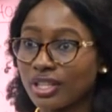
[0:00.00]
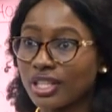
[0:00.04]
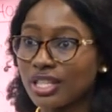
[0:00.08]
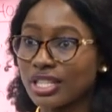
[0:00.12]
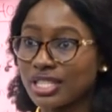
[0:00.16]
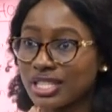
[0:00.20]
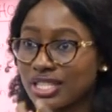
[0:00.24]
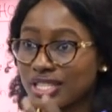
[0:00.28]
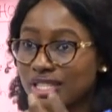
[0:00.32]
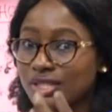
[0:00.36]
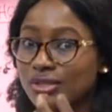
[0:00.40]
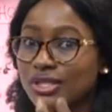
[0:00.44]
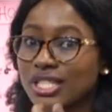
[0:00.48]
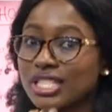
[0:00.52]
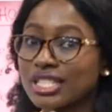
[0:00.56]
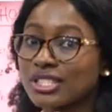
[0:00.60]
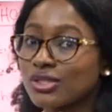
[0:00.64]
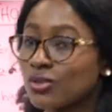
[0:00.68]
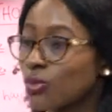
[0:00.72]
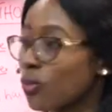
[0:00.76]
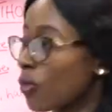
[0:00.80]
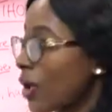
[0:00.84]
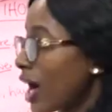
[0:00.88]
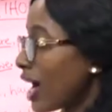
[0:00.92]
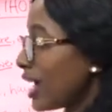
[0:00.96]
It's
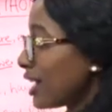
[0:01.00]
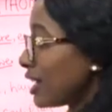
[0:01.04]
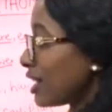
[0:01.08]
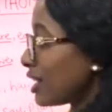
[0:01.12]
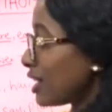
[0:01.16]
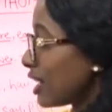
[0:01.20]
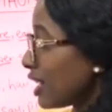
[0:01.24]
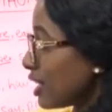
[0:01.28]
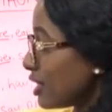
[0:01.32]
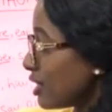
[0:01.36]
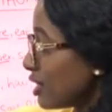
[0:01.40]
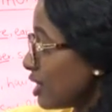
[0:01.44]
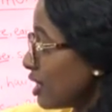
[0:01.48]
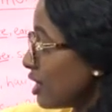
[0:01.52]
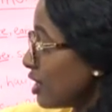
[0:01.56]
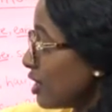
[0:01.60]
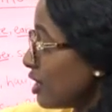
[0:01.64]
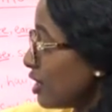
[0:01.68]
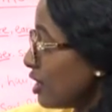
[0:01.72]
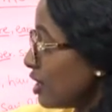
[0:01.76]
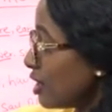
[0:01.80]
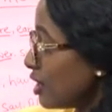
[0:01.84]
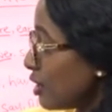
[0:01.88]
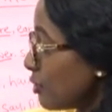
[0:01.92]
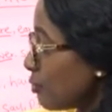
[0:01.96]
wider than
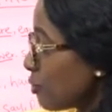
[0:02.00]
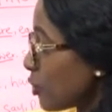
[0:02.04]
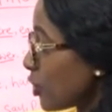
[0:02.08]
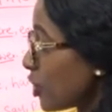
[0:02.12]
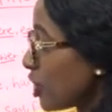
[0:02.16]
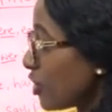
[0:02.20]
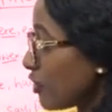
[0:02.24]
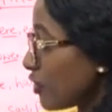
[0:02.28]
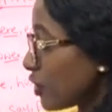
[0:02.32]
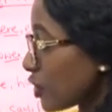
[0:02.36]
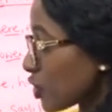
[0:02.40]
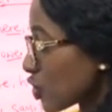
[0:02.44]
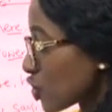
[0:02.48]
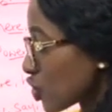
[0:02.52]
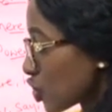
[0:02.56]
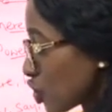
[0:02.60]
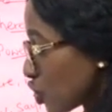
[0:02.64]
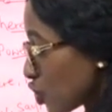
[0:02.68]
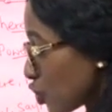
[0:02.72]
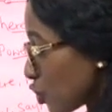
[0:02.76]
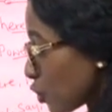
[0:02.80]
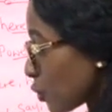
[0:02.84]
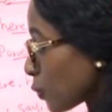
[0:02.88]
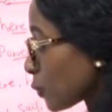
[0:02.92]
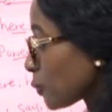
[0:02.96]
the previous
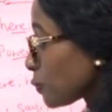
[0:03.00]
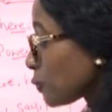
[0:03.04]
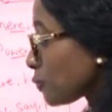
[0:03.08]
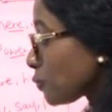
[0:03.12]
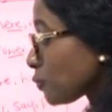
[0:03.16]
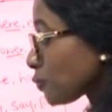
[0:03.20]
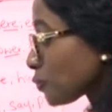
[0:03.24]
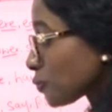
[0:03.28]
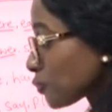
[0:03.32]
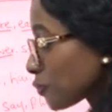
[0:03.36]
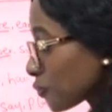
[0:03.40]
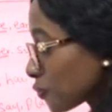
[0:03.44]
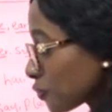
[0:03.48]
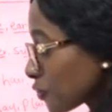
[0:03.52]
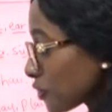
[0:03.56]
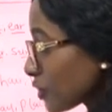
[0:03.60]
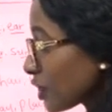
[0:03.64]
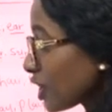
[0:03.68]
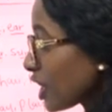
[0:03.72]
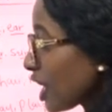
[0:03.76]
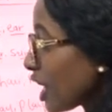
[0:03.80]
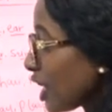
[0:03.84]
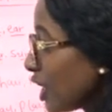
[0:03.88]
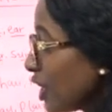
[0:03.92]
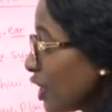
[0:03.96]
2.
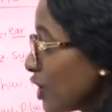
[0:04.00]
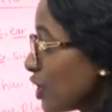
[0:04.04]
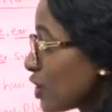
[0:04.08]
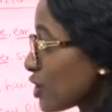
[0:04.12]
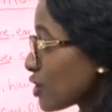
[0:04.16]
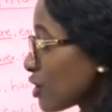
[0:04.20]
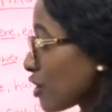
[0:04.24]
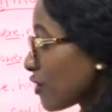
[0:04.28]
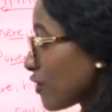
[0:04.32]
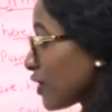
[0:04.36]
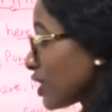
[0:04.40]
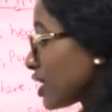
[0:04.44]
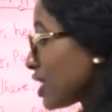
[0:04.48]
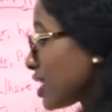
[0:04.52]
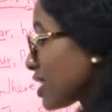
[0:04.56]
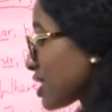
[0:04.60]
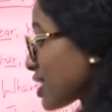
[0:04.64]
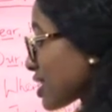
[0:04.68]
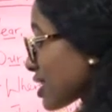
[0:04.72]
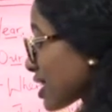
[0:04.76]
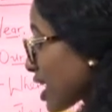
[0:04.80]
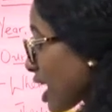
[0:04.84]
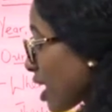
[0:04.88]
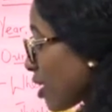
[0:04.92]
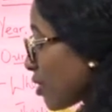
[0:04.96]
So for this
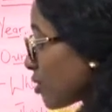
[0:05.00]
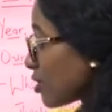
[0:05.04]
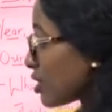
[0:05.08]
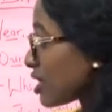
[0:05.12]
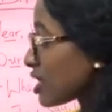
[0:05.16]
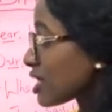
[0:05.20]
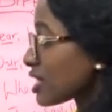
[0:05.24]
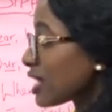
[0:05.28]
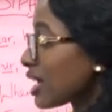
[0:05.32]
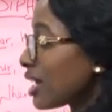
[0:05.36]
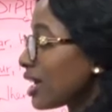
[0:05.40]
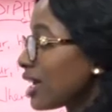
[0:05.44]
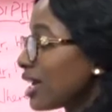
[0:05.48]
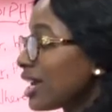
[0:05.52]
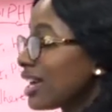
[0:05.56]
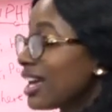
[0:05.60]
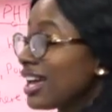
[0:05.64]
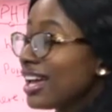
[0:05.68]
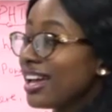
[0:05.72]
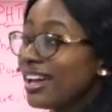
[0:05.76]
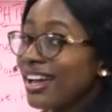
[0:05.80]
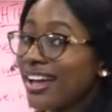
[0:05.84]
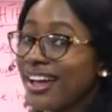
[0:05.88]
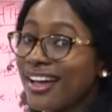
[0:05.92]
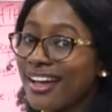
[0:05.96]
sound, you say
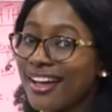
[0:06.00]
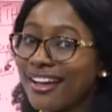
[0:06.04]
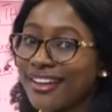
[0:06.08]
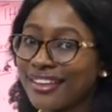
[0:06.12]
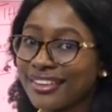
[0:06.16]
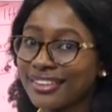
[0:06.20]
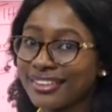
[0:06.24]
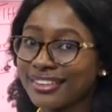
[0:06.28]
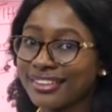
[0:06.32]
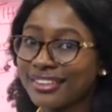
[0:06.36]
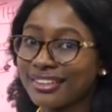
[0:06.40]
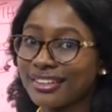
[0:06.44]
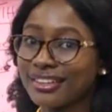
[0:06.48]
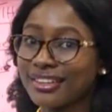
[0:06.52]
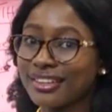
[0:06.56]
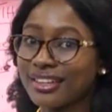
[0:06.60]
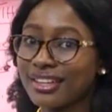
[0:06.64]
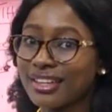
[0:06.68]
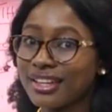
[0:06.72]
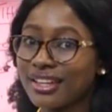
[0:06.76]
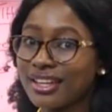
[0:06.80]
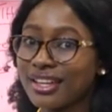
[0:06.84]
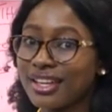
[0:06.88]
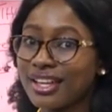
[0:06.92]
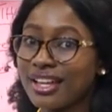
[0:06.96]
eh,
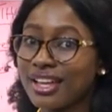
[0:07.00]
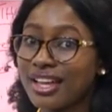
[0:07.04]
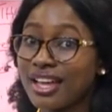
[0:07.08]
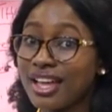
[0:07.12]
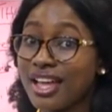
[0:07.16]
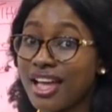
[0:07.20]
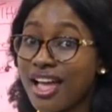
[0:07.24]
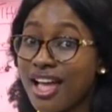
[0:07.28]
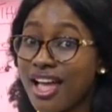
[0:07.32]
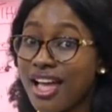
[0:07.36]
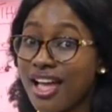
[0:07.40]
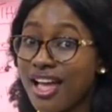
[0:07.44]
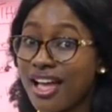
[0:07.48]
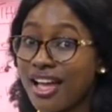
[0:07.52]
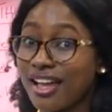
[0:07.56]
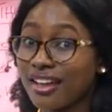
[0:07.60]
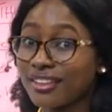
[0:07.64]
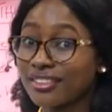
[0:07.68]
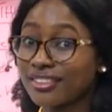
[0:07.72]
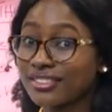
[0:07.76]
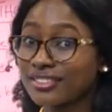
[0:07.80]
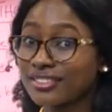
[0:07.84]
eh.